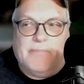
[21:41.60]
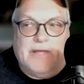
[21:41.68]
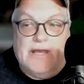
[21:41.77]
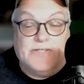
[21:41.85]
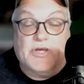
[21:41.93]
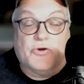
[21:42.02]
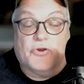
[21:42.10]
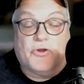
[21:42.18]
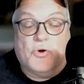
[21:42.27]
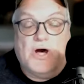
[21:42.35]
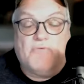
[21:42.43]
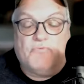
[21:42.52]
is it going to
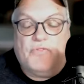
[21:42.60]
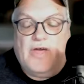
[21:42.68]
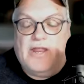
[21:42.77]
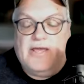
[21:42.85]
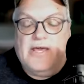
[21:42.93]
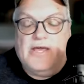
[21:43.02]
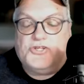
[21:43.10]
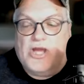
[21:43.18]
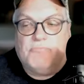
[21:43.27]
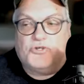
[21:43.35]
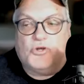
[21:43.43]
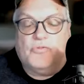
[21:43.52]
go off without a hitch?
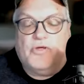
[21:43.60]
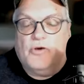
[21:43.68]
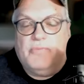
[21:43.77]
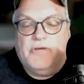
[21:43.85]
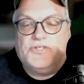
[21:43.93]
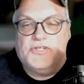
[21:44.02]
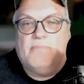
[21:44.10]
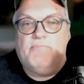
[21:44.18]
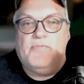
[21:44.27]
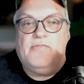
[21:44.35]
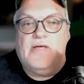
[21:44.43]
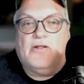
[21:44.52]
I'm sure there'll be
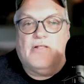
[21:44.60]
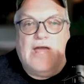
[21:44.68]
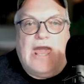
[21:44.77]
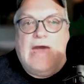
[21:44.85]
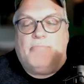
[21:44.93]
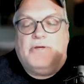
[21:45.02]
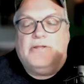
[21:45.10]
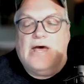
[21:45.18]
something that'll happen.